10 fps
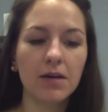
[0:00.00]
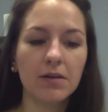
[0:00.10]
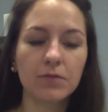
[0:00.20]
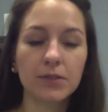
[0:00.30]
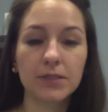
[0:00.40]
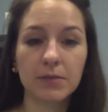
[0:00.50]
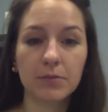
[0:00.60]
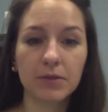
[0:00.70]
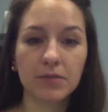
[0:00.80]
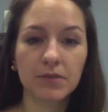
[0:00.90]
For
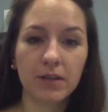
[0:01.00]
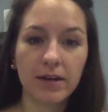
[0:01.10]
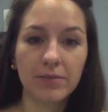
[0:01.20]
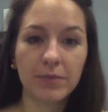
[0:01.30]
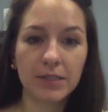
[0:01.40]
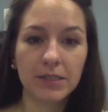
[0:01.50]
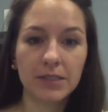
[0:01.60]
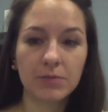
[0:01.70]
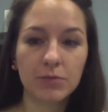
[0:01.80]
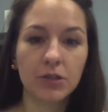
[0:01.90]
example, if the client
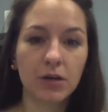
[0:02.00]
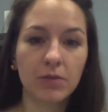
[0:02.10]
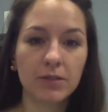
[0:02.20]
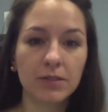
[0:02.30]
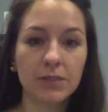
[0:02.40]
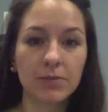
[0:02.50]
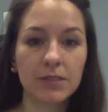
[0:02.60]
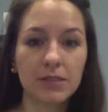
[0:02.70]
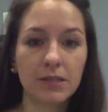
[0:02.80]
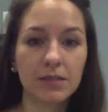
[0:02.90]
base predominantly
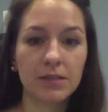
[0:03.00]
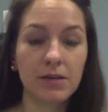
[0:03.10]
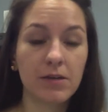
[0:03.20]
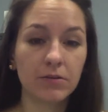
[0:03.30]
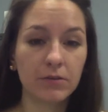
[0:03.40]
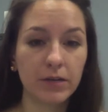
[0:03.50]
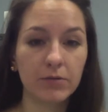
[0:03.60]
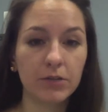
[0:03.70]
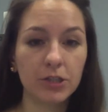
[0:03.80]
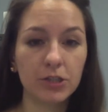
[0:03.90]
speaks another
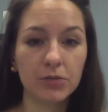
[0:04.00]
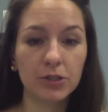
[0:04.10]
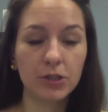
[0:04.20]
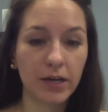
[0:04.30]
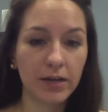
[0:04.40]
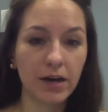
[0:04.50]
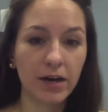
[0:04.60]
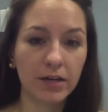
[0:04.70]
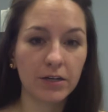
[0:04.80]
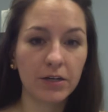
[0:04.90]
language, you would try to
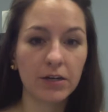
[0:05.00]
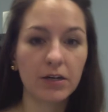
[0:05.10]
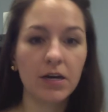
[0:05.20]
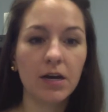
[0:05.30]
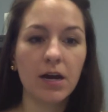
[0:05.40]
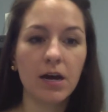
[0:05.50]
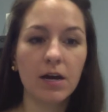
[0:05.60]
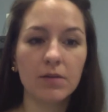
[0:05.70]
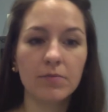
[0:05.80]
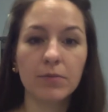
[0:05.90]
hire
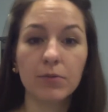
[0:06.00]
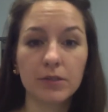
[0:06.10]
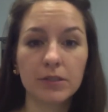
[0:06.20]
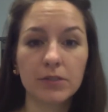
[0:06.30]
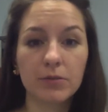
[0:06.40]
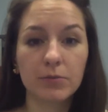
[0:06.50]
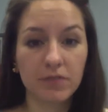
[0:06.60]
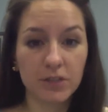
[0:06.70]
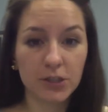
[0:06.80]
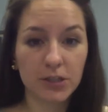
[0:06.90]
employees who are
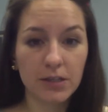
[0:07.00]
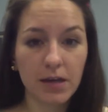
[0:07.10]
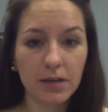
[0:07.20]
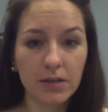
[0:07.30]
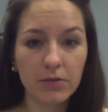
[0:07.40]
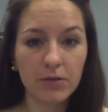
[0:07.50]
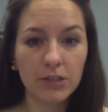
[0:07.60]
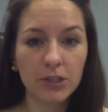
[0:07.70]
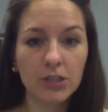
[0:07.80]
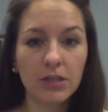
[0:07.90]
proficient in that
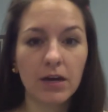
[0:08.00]
language.